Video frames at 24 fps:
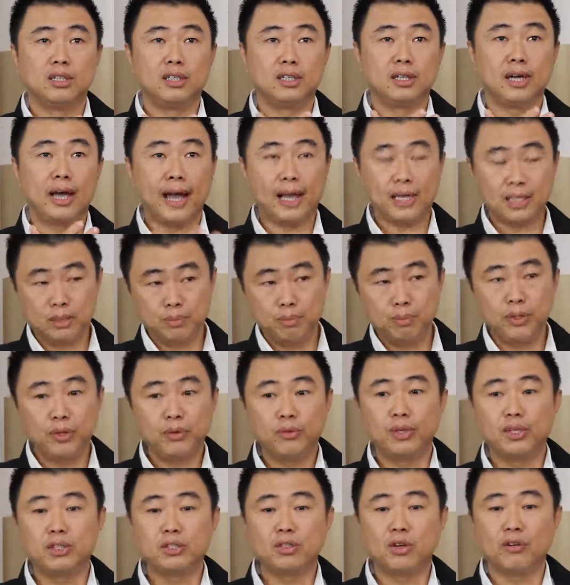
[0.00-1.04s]
the
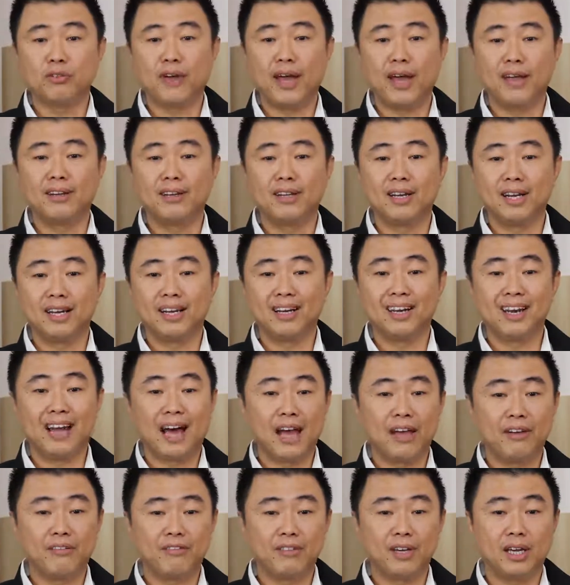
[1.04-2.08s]
experience of handling
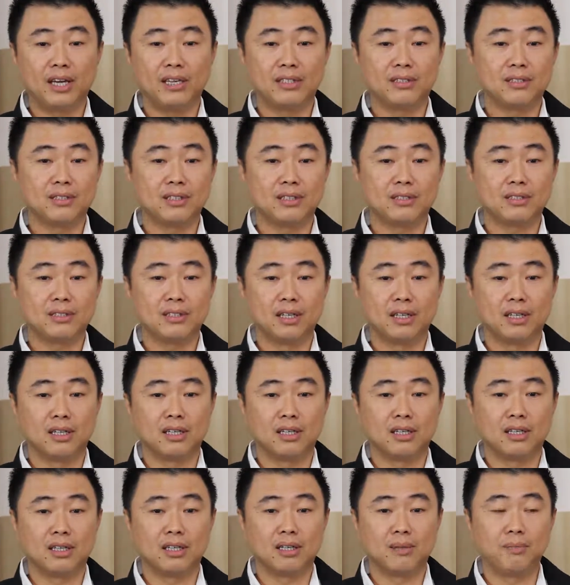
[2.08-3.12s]
live cases
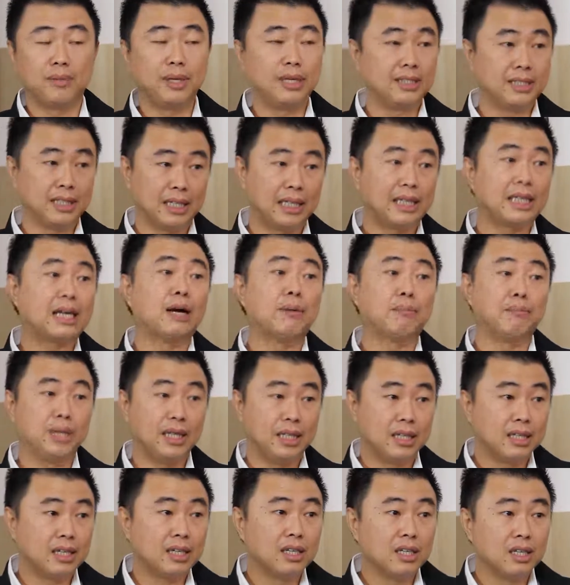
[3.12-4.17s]
basically come
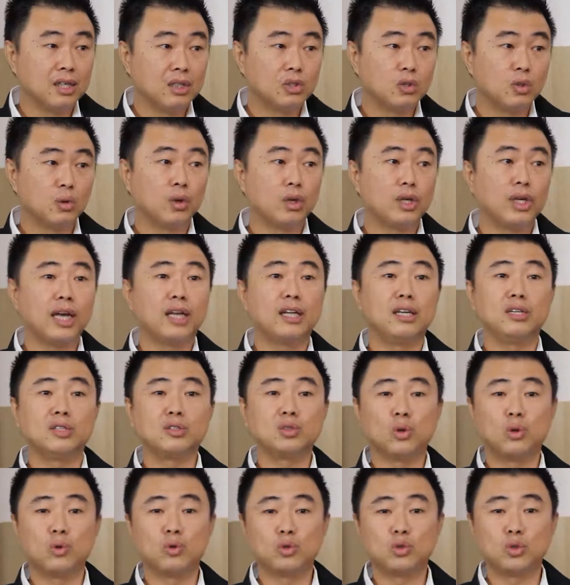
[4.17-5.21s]
in. So that
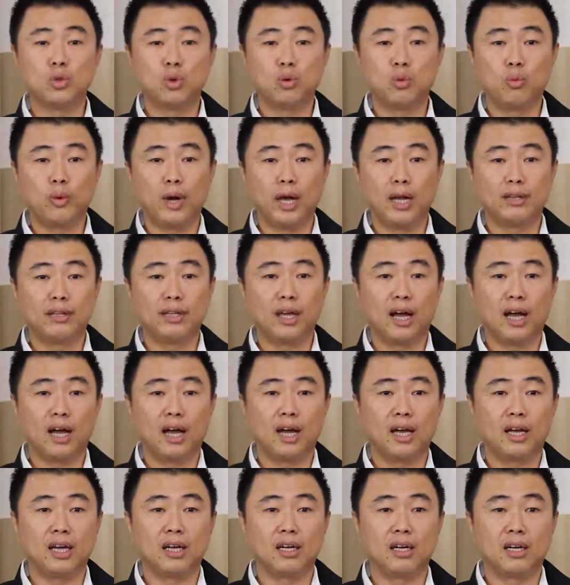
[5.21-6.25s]
is also when
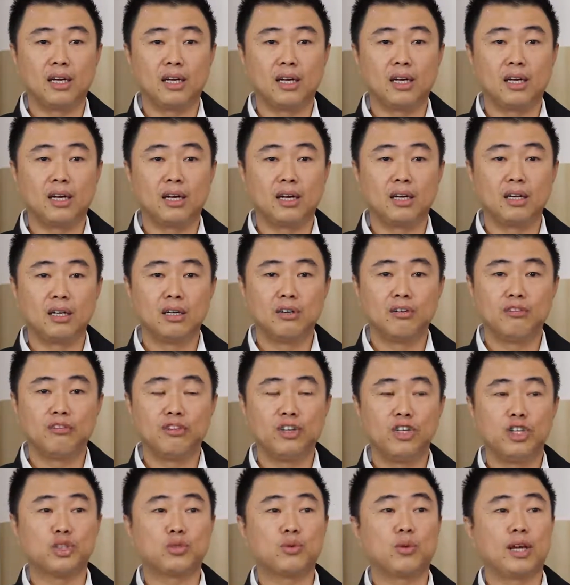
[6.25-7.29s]
I
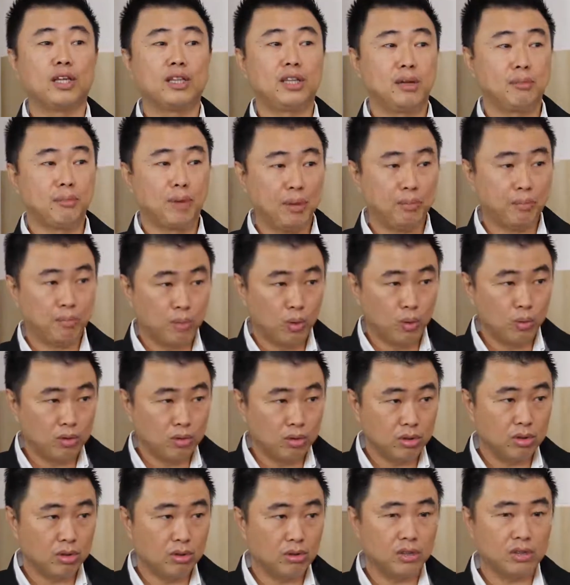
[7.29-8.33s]
finish writing my book.
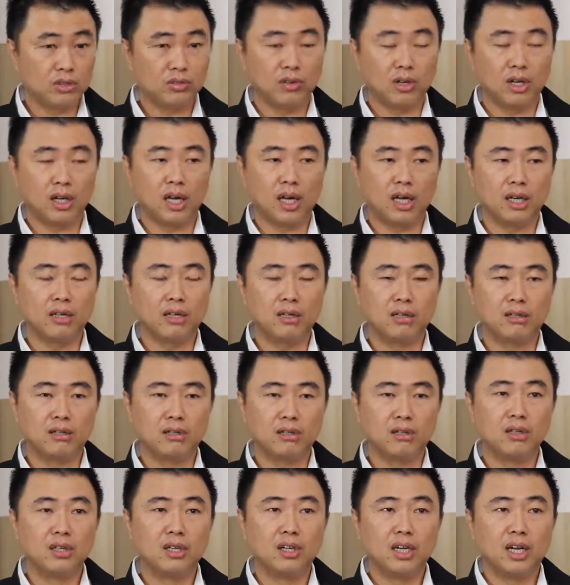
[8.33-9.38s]
It's like
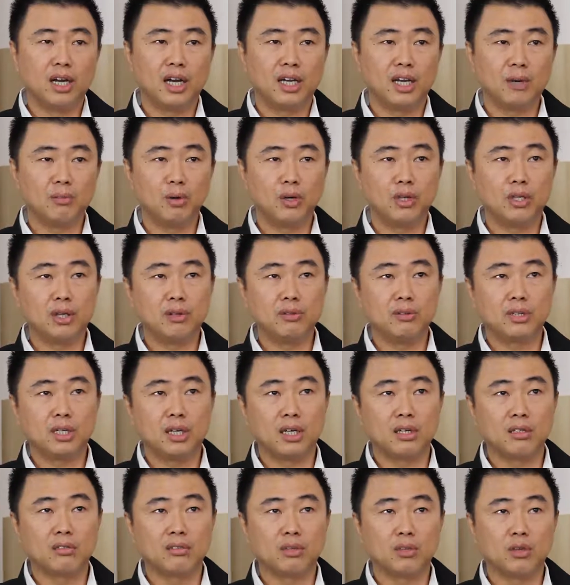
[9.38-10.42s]
at that point in time, it's
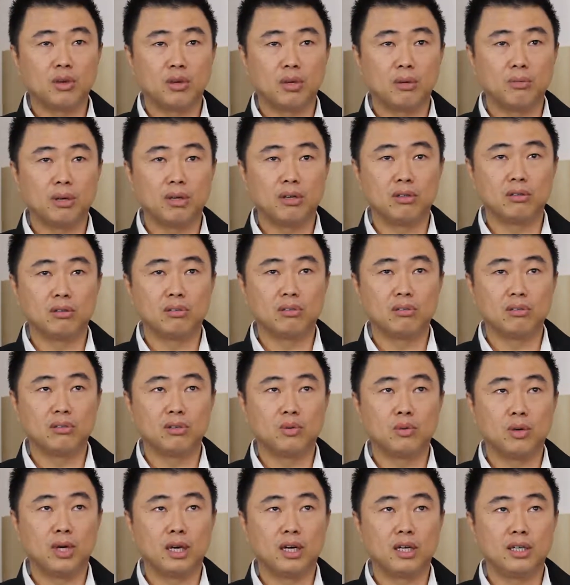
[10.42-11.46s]
like talking about
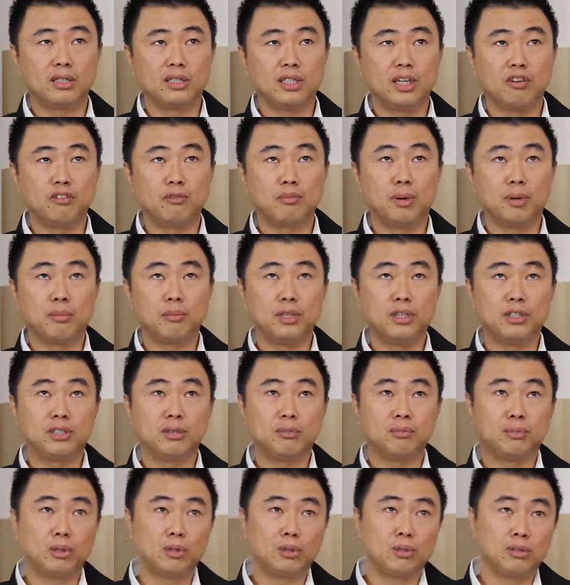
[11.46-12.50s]
do I self-publish
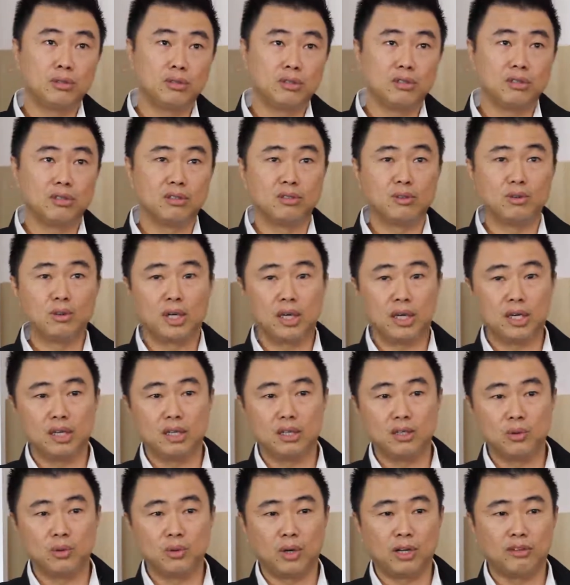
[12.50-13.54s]
the book? Do
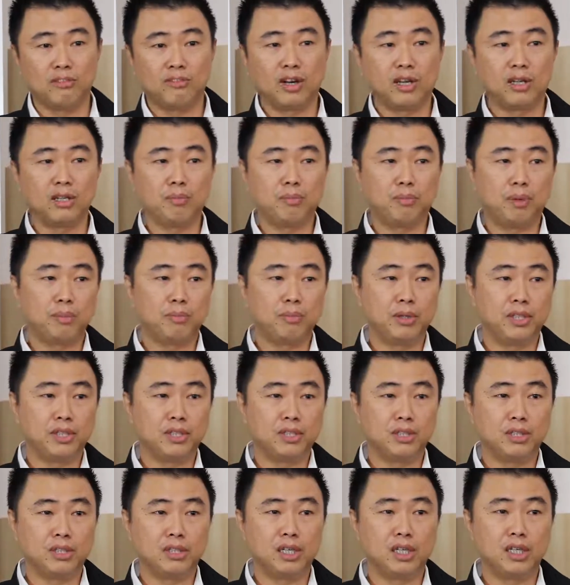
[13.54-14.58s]
I find a
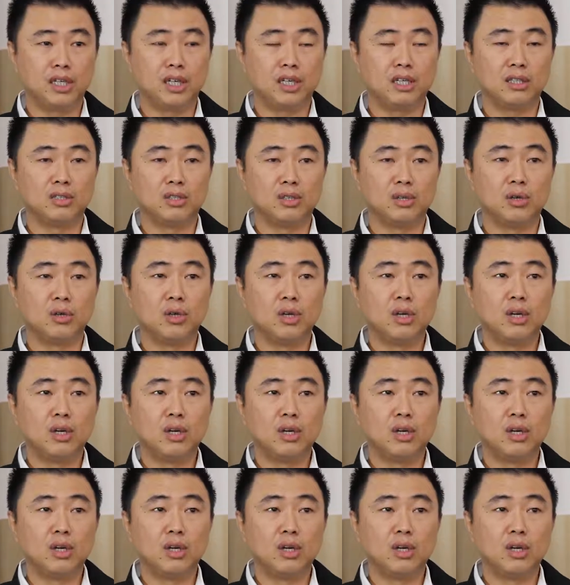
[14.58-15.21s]
publisher? And then